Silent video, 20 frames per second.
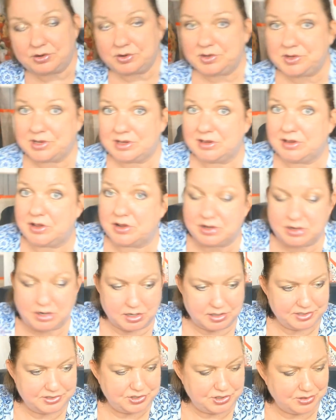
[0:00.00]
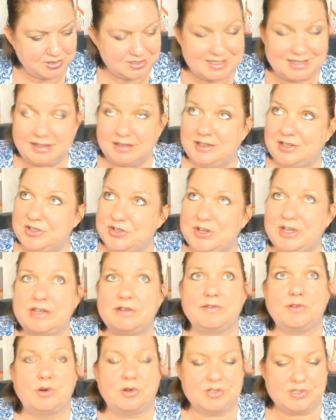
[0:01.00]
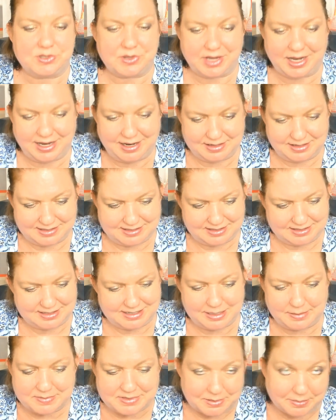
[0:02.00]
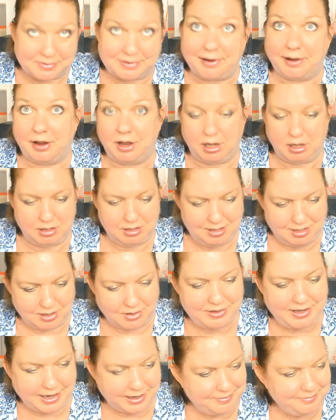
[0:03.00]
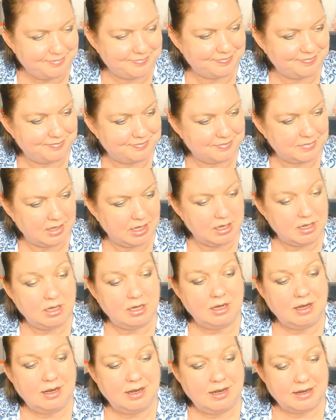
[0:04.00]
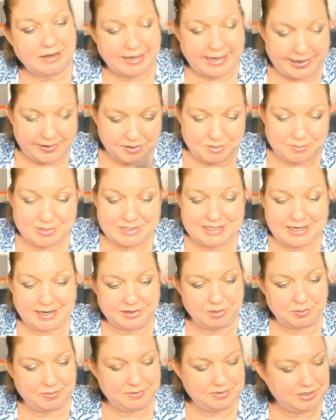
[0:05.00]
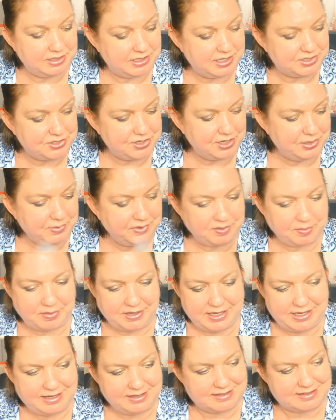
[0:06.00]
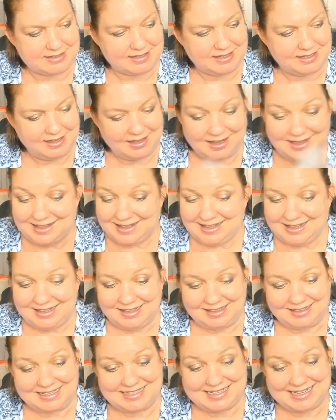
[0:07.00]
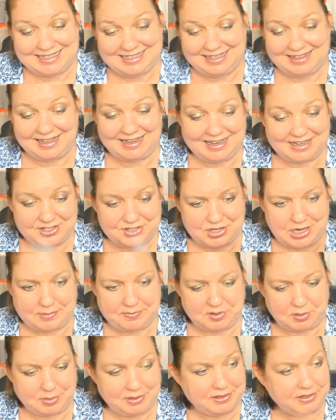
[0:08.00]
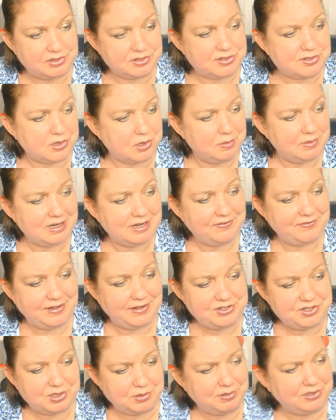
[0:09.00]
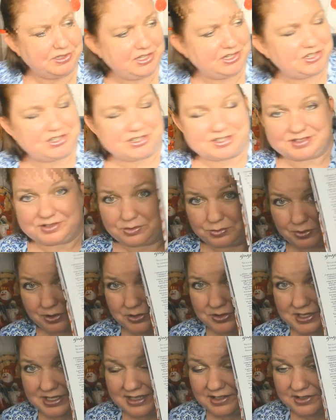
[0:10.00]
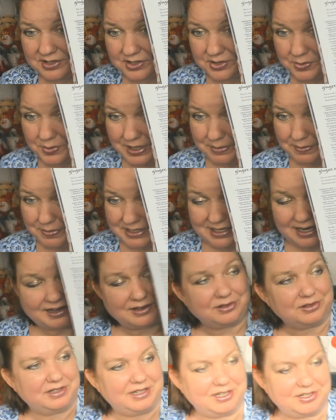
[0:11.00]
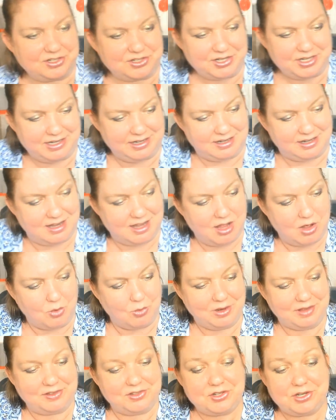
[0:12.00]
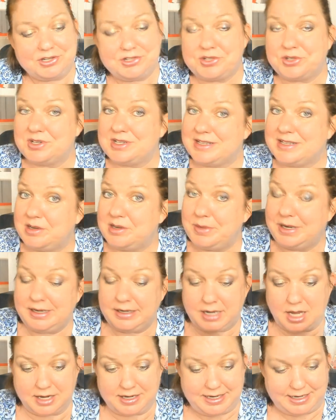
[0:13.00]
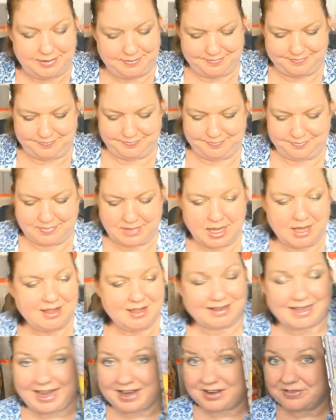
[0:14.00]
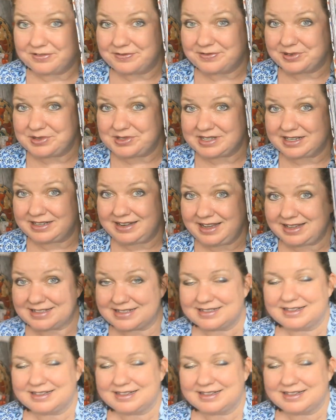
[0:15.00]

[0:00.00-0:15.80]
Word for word: could cook artichokes in a tagine. Of course you can, because it steams them, duh. Okay. Carrot and potato tagine with peas. Let's get to the next chapter, but there's so many vegetable dishes. Roasted sweet potato tagine with ginger, cinnamon, and honey. Okay, fruits and nuts.